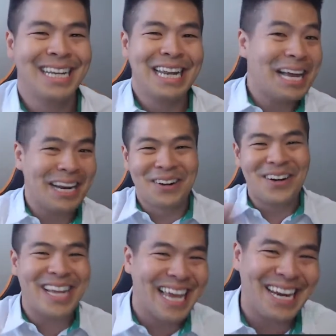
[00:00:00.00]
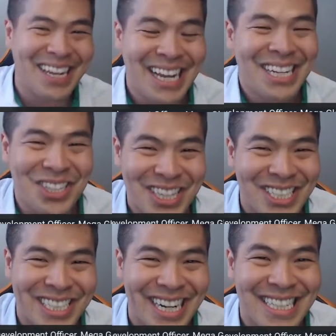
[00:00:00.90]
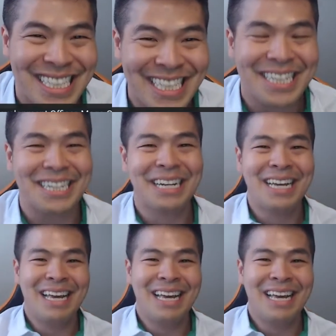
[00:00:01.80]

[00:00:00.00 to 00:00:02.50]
Not hurting any traditionalists here.